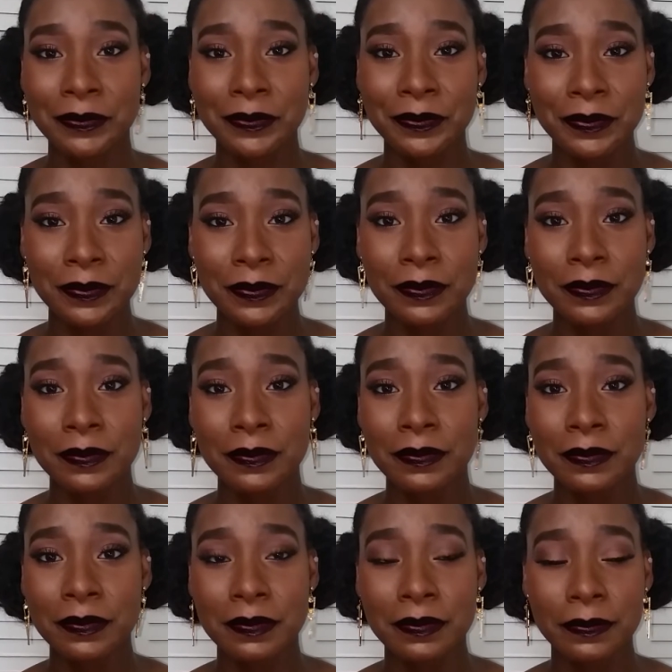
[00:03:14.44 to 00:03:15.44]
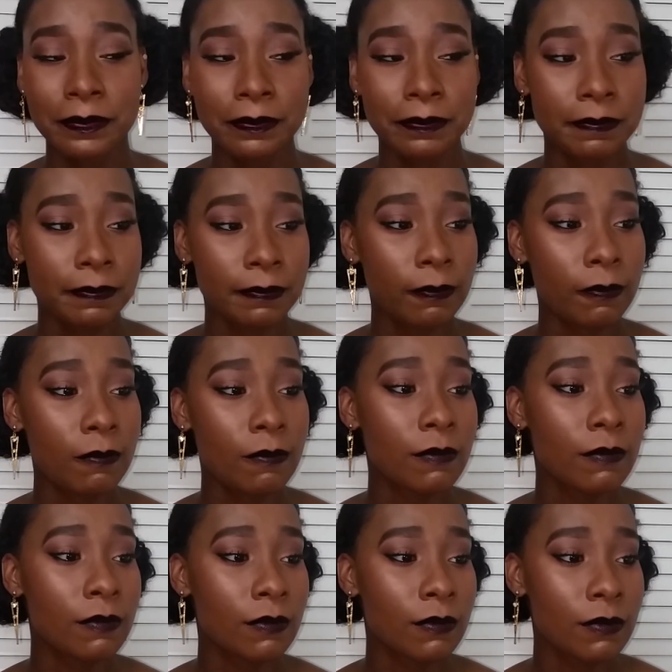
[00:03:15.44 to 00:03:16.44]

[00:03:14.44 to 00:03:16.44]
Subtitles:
(silence)